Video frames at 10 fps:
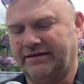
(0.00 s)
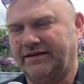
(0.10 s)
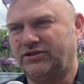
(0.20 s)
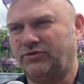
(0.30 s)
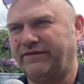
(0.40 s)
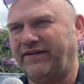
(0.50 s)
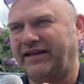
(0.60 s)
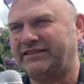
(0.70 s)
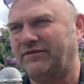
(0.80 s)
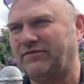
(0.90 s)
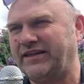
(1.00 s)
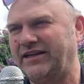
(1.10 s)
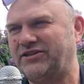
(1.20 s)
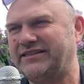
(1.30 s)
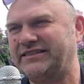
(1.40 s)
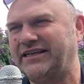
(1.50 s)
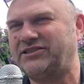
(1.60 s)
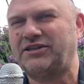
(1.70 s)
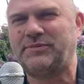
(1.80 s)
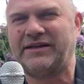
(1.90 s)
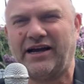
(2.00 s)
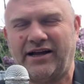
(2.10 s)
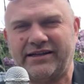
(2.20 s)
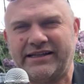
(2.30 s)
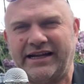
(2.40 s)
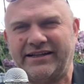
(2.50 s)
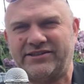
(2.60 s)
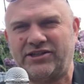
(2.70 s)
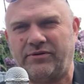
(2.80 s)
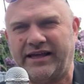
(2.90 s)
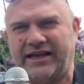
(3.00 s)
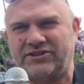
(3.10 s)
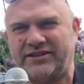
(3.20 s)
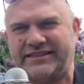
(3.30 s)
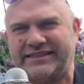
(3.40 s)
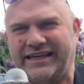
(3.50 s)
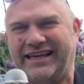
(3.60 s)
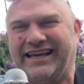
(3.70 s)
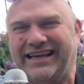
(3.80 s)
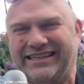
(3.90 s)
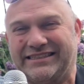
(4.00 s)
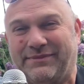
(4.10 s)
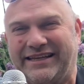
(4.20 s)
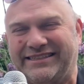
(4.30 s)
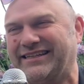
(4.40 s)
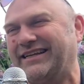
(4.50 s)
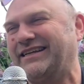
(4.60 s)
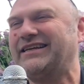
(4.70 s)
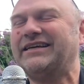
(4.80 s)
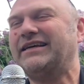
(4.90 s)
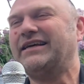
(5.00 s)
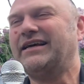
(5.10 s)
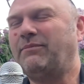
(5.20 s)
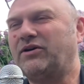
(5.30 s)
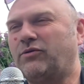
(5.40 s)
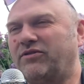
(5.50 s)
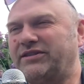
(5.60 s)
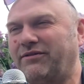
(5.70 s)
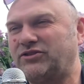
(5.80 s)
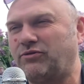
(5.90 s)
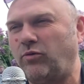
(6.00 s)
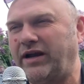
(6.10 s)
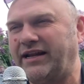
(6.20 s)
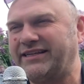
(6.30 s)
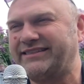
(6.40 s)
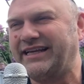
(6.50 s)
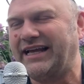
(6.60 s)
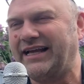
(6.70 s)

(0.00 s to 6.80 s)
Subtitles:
It's really effective over there, as you can see. So it's been cut clean in two there, as you can see. It's amazing, isn't it? But of course, it looks quite weird, doesn't it?